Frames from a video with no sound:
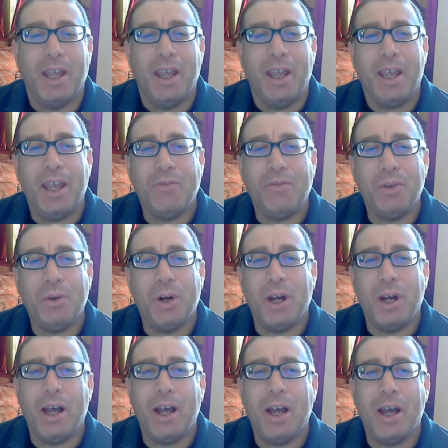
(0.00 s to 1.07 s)
if you
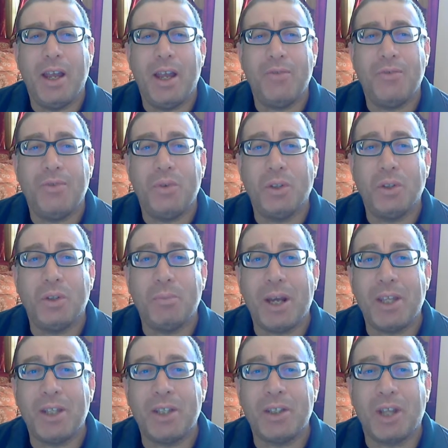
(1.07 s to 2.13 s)
want to
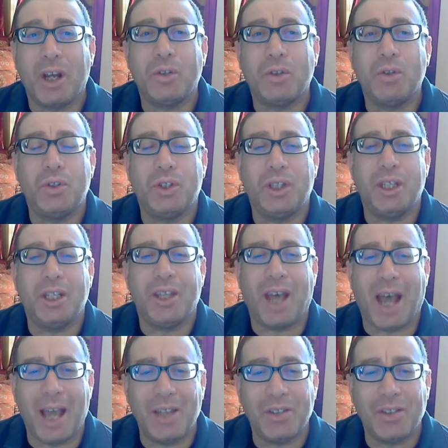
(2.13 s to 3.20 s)
buy the stock, you see the
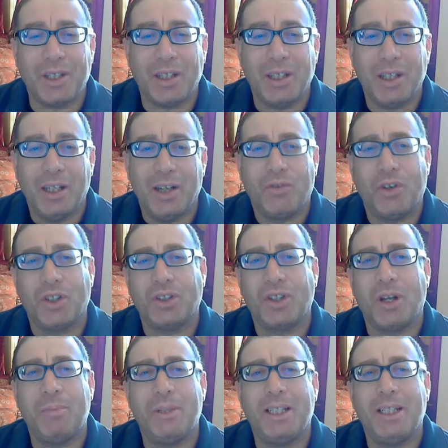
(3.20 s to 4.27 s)
ask. For
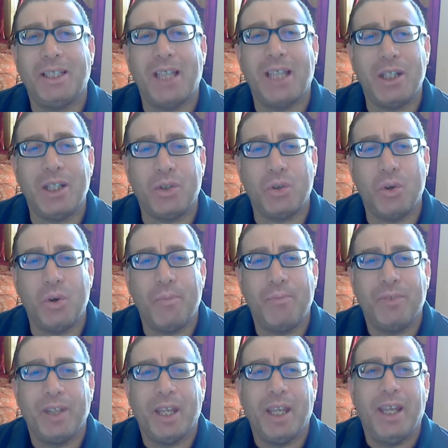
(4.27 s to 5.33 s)
example, it tells you
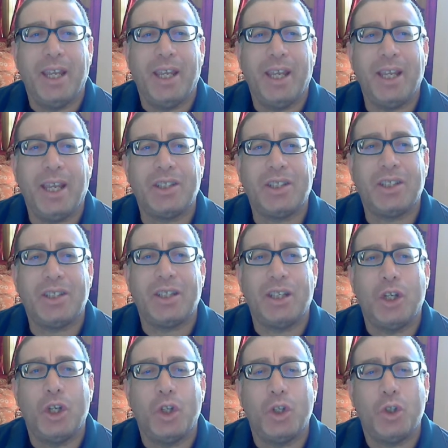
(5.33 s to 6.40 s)
it's
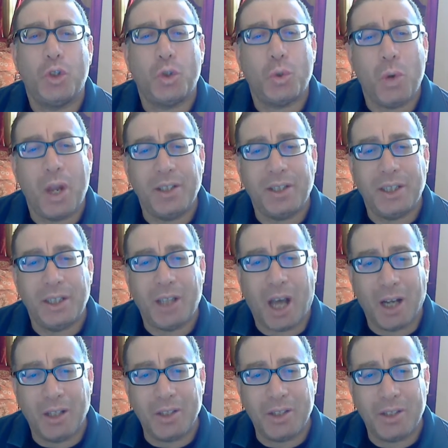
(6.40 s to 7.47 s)

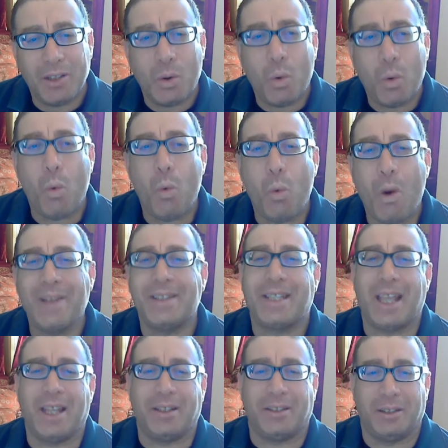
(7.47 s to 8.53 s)

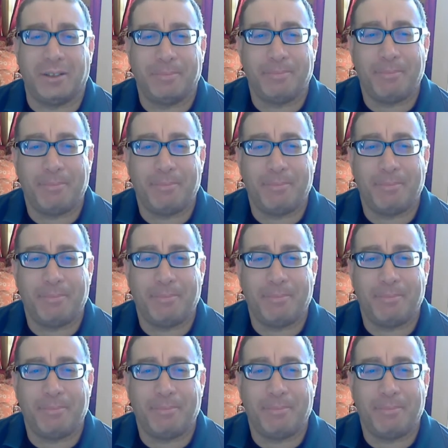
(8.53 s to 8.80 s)
$20.01.